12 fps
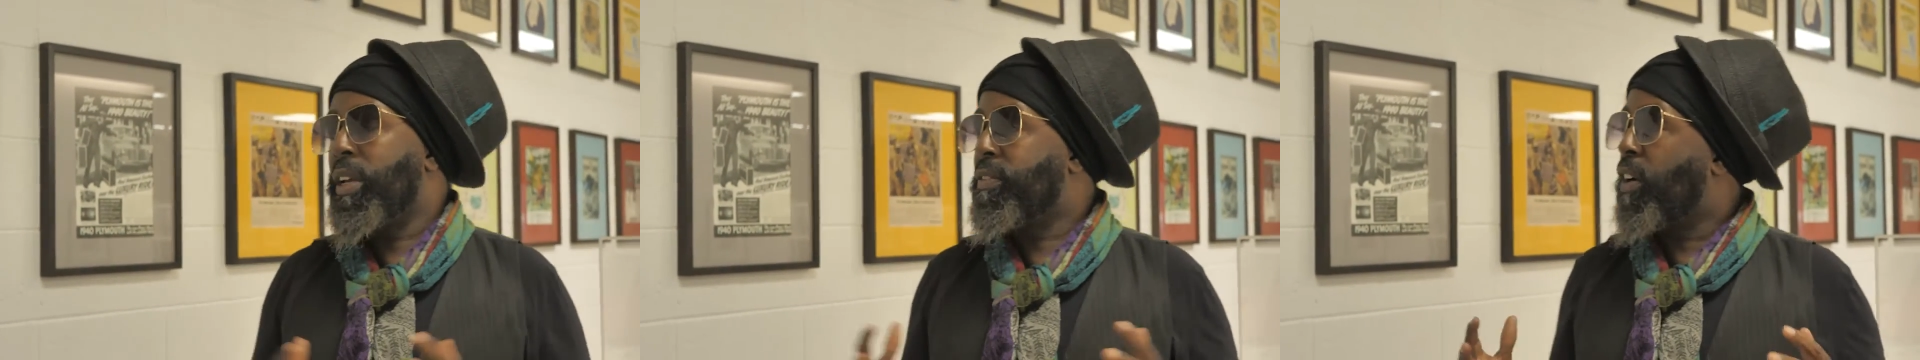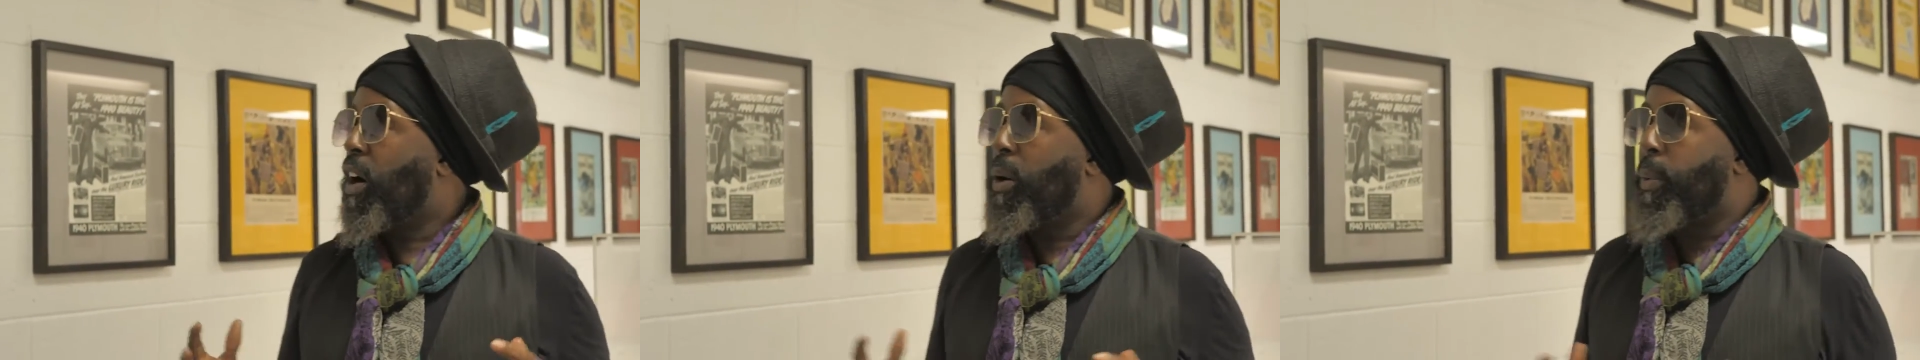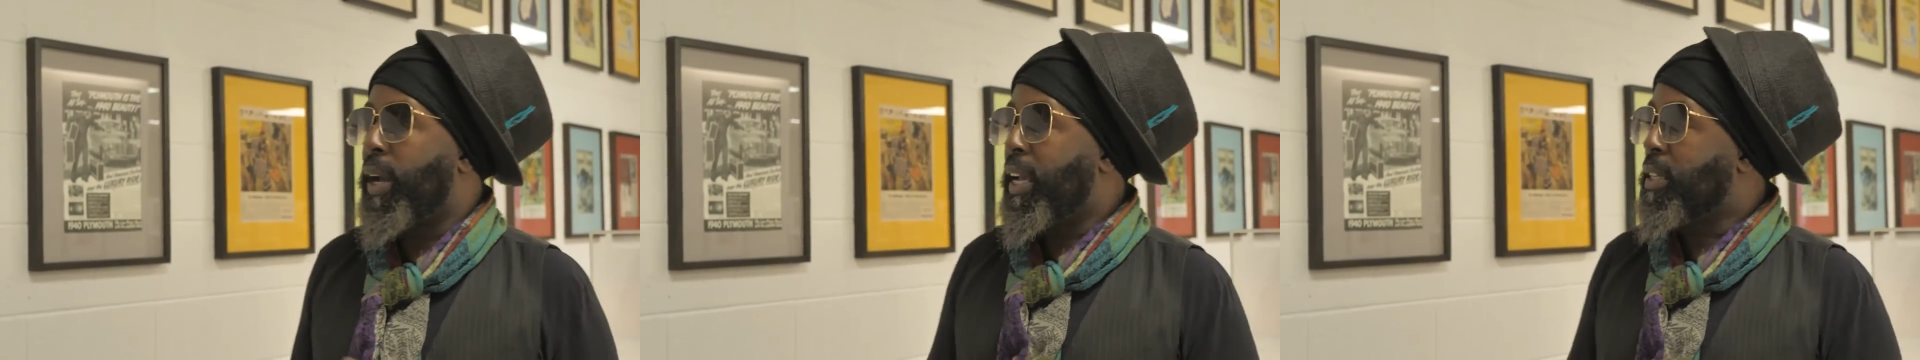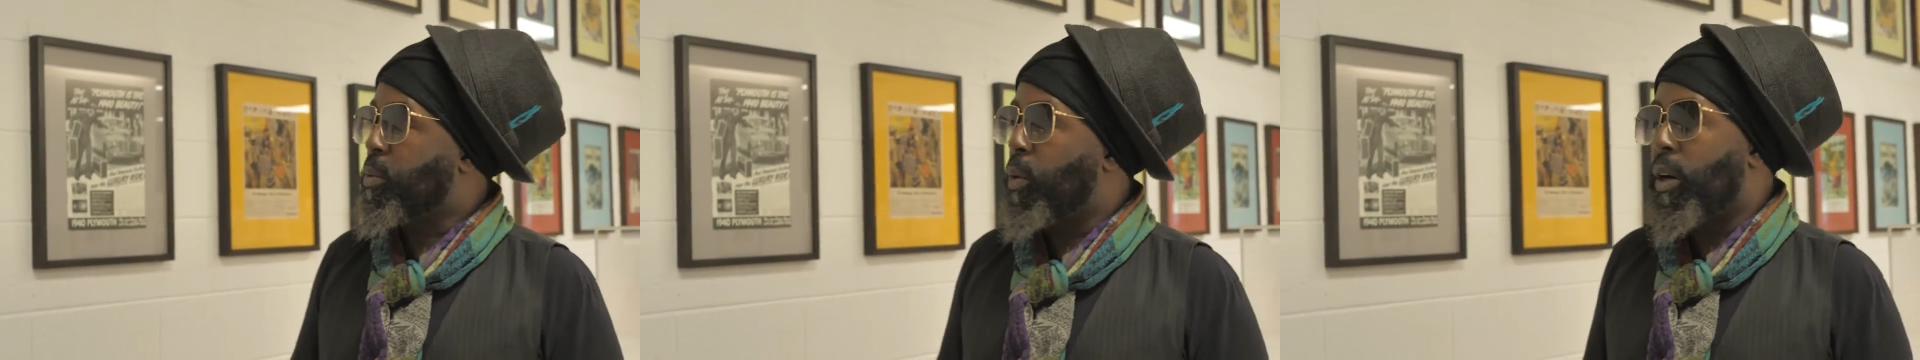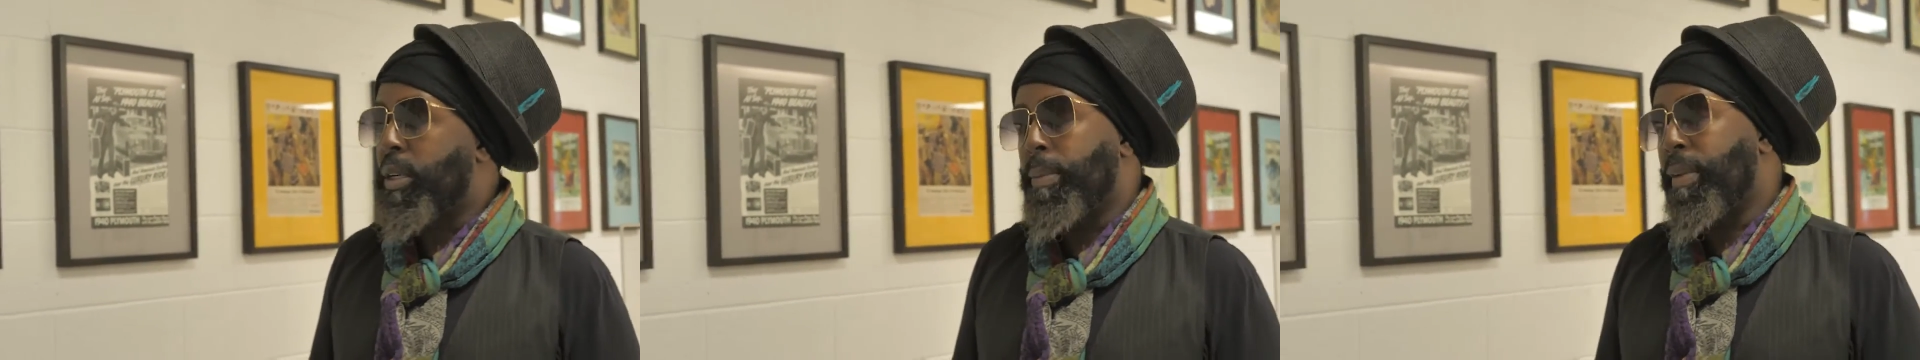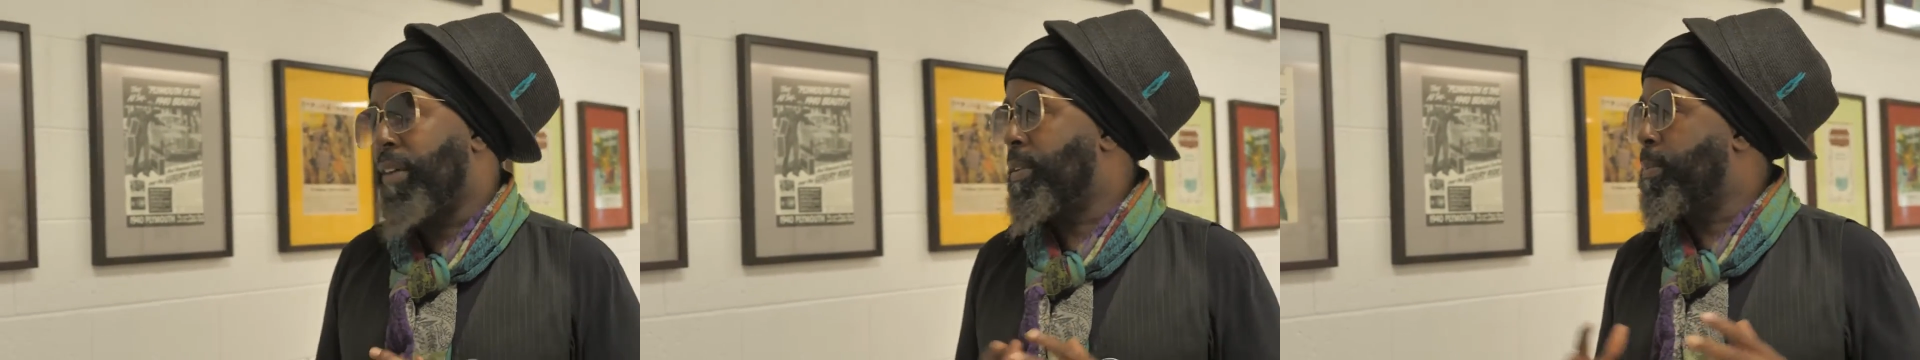we've always
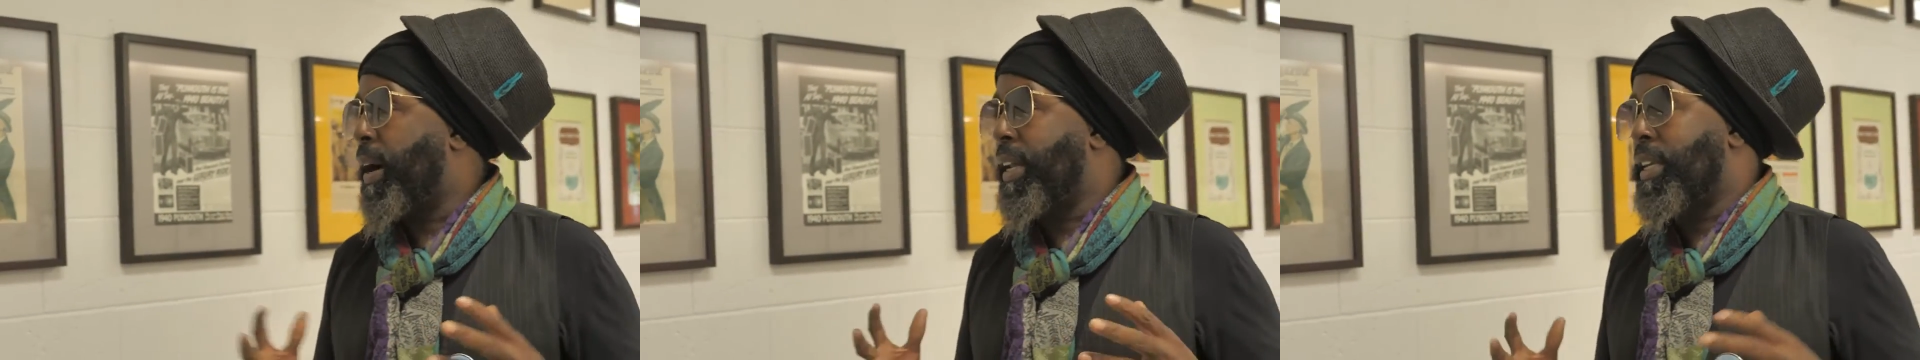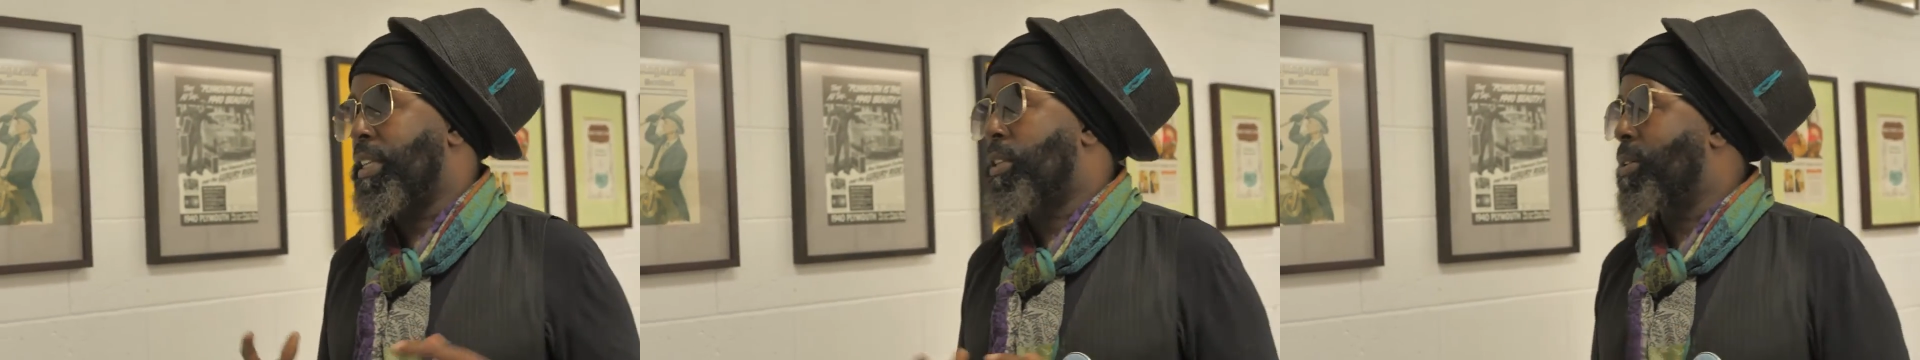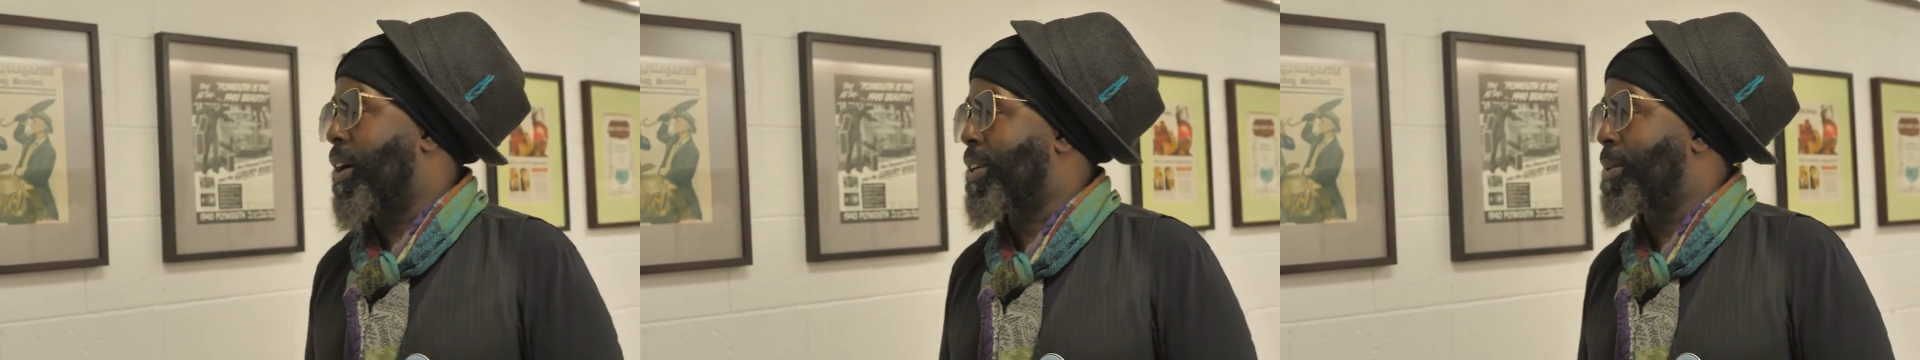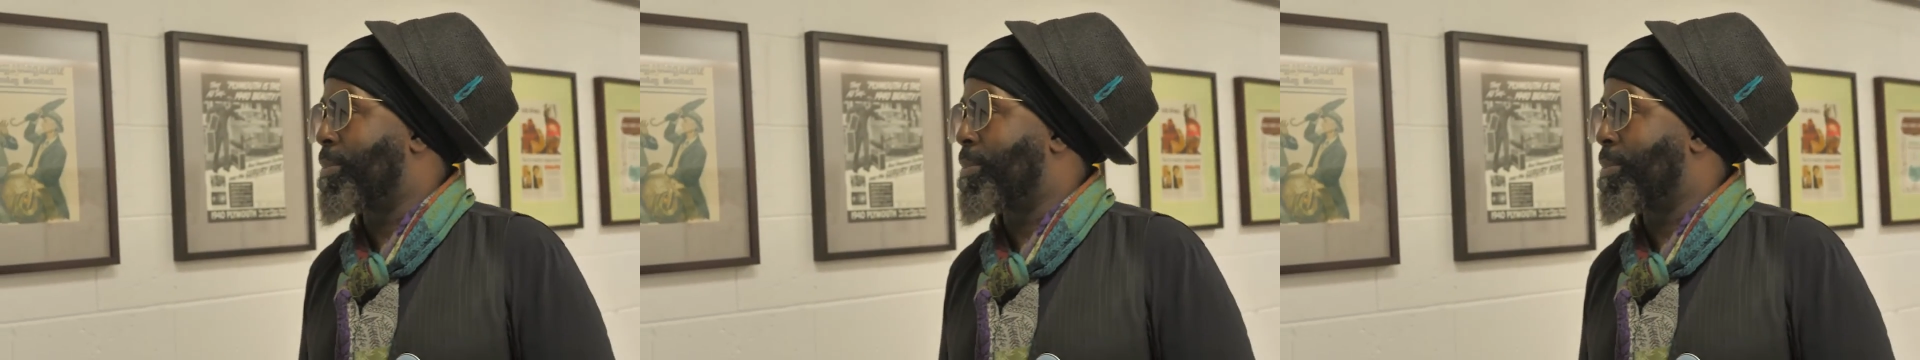welcomed everybody into our